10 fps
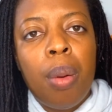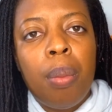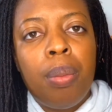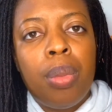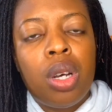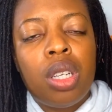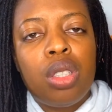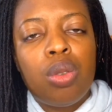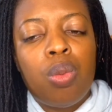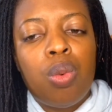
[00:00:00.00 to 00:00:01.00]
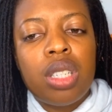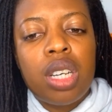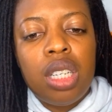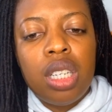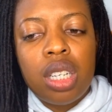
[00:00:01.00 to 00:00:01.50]
But what I
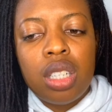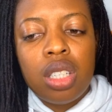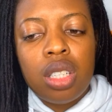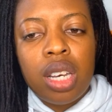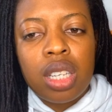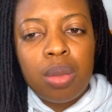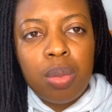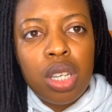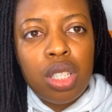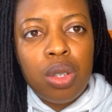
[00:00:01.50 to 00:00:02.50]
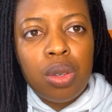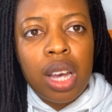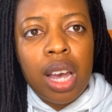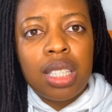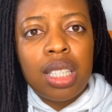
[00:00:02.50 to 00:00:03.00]
needed to explain to you
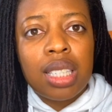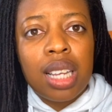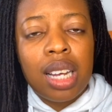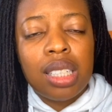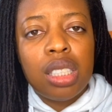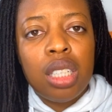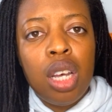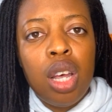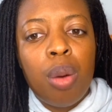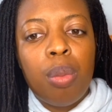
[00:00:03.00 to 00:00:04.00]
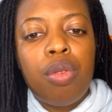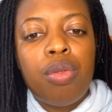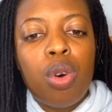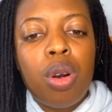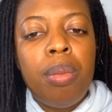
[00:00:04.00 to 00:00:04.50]
guys is that
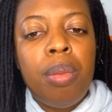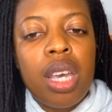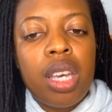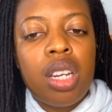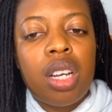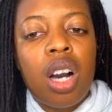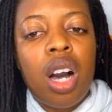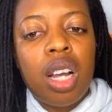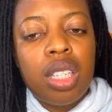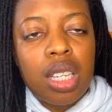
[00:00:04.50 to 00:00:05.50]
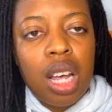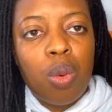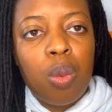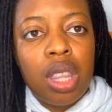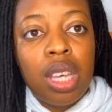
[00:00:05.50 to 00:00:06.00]
before making a
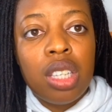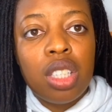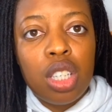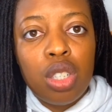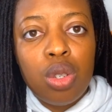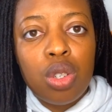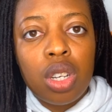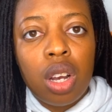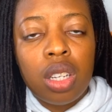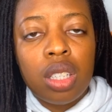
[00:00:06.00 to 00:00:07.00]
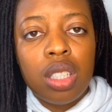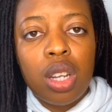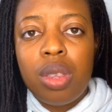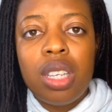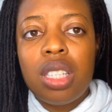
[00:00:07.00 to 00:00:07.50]
contact with the institution,
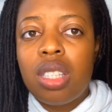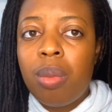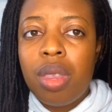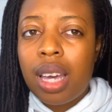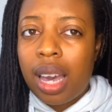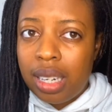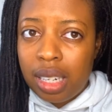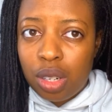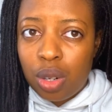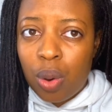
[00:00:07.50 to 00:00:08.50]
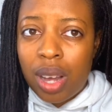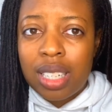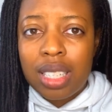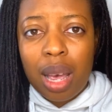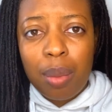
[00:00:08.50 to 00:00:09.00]
now this is something I didn't know at the
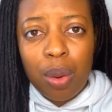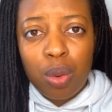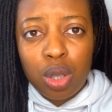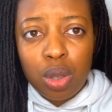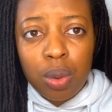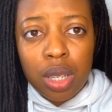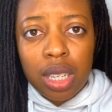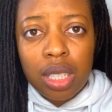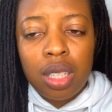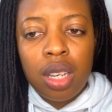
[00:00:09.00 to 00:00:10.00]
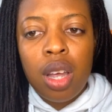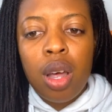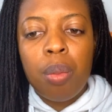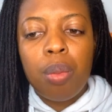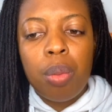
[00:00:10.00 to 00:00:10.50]
time I was doing it,
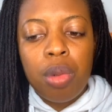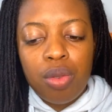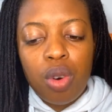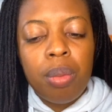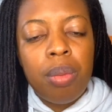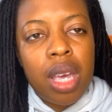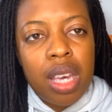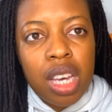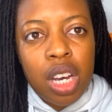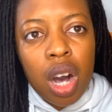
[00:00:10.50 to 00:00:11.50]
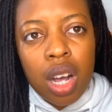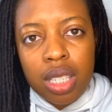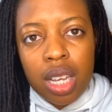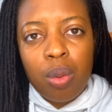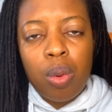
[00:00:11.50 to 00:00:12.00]
but before making
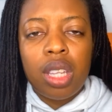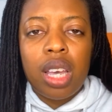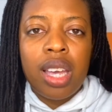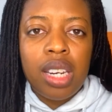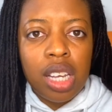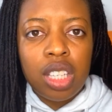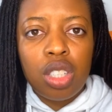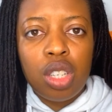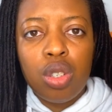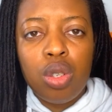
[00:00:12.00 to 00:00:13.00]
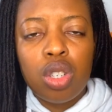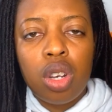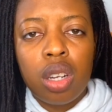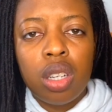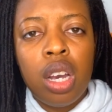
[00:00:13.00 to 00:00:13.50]
contact with any
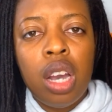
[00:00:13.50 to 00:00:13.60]
institution,